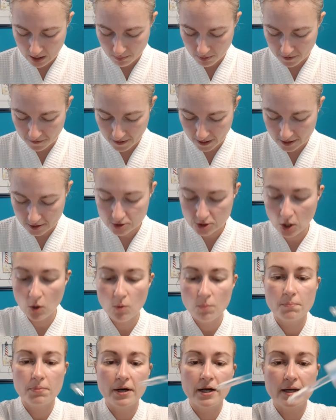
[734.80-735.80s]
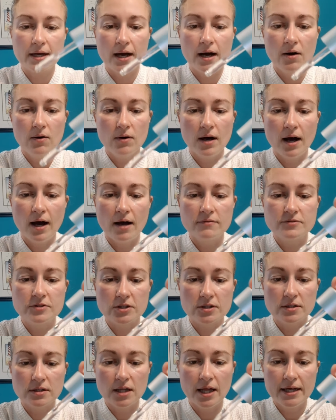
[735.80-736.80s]
but they don't break out
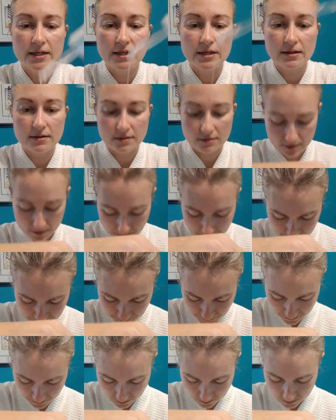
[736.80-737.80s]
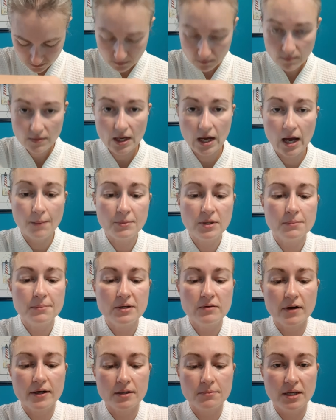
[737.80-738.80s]
after lightening serum, I'm going to be
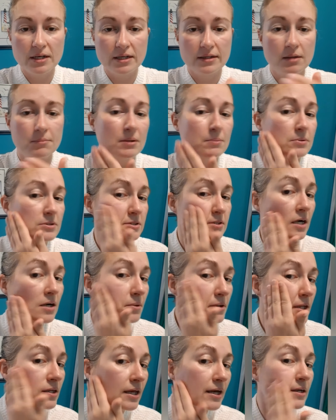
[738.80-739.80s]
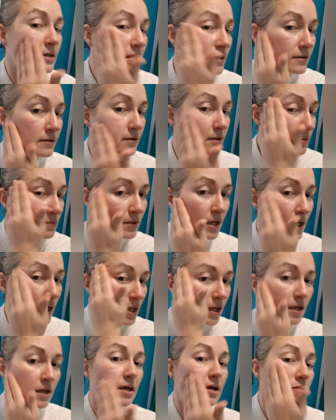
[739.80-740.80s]
recommending that people start with the lightening serum,
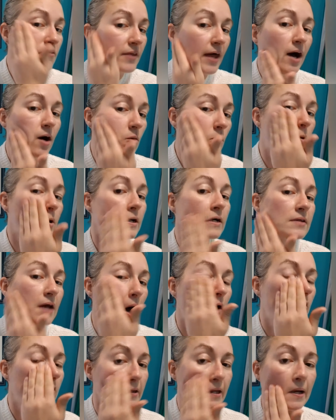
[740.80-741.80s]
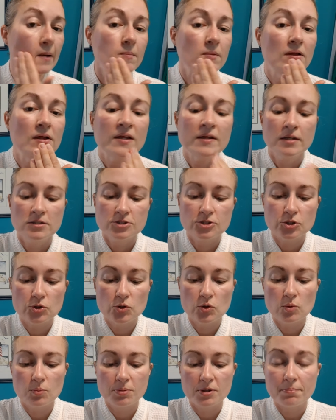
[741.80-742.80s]
if that works out for them,
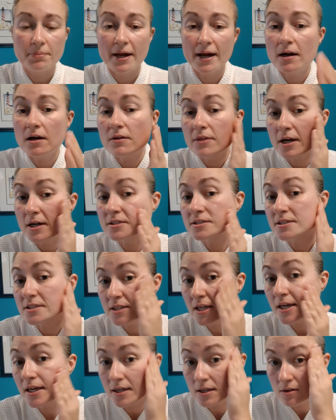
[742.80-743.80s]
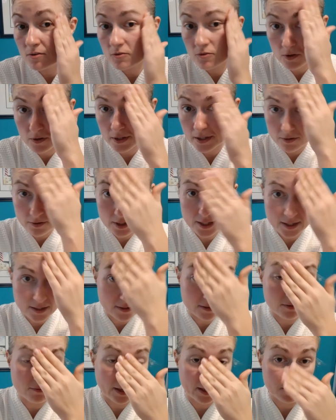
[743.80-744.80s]
to prepare their skin for the ingredients
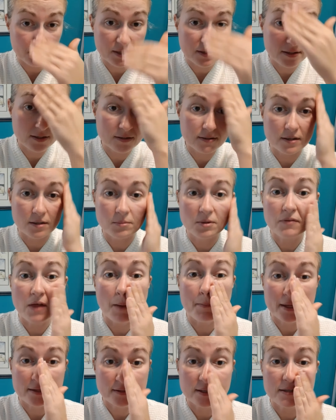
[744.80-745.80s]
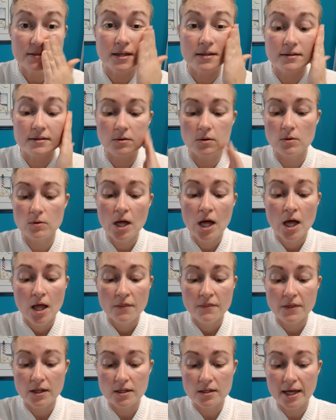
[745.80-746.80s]
in the vitamin C serum, if that makes any sense. So
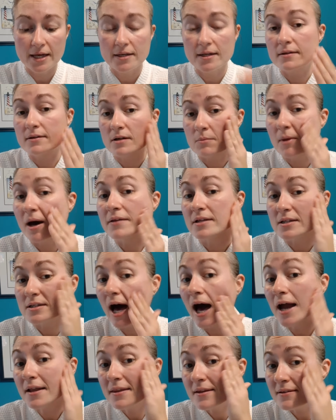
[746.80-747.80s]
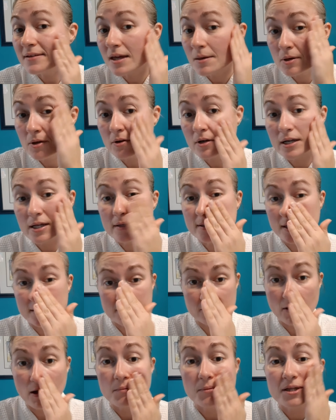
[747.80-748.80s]
the lightening serum has a lot of the same ingredients as the
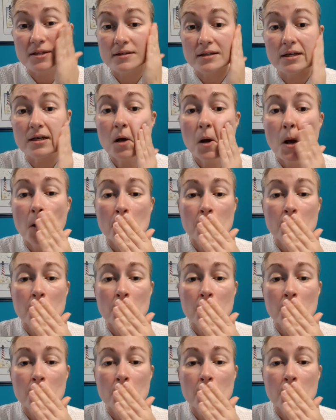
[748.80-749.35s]
vitamin C.